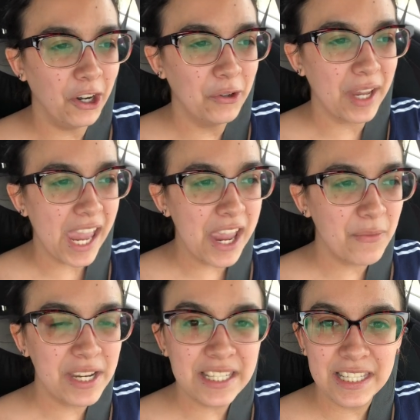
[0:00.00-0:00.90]

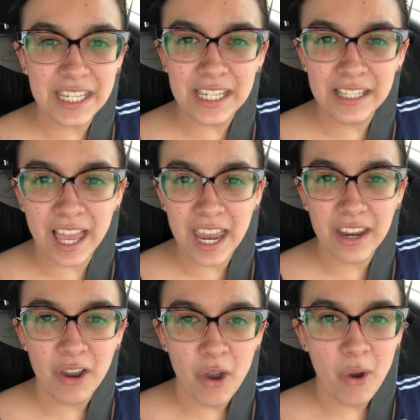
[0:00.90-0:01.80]
Okay, we see like
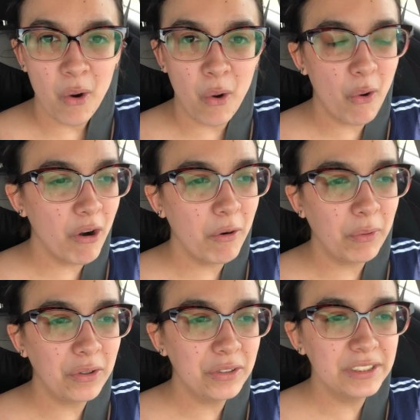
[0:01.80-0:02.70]

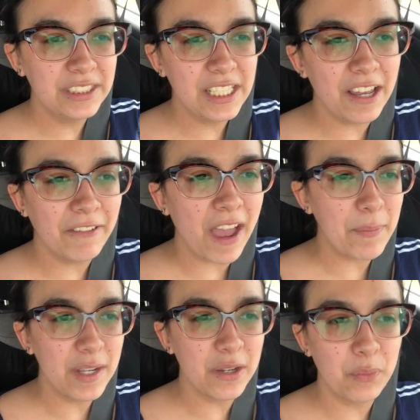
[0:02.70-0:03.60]
horrible stuff
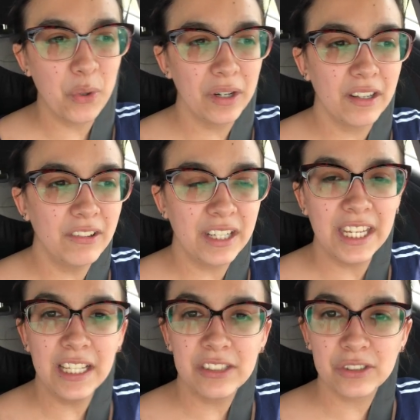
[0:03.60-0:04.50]
happen to poor little
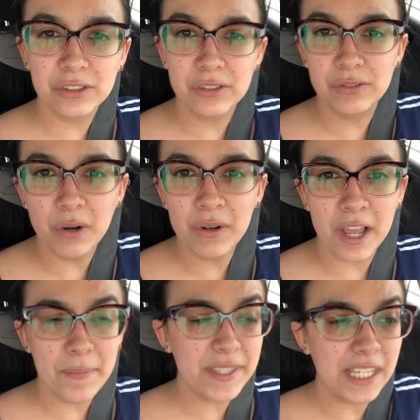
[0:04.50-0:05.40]
kids or
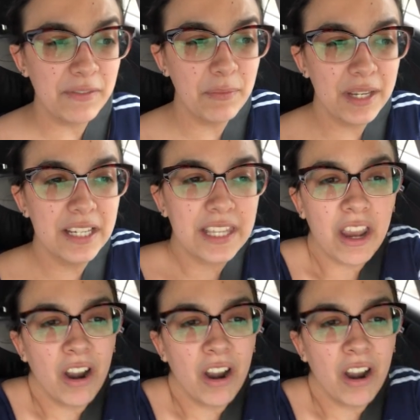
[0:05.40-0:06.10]
grown-ups even because they